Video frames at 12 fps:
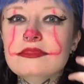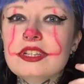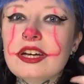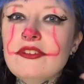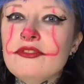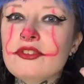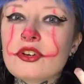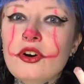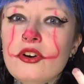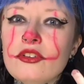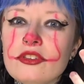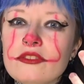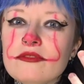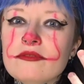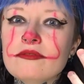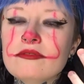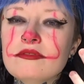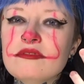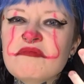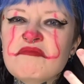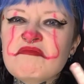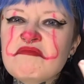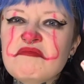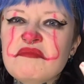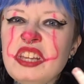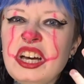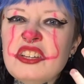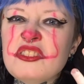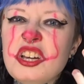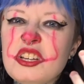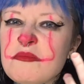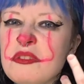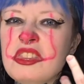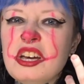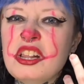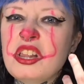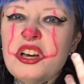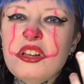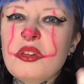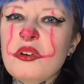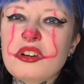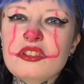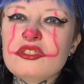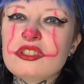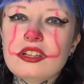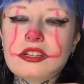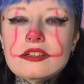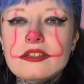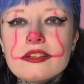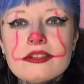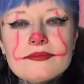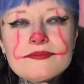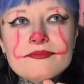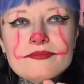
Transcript: Like, I've forgotten that's been there a lot long, and just like, yeah.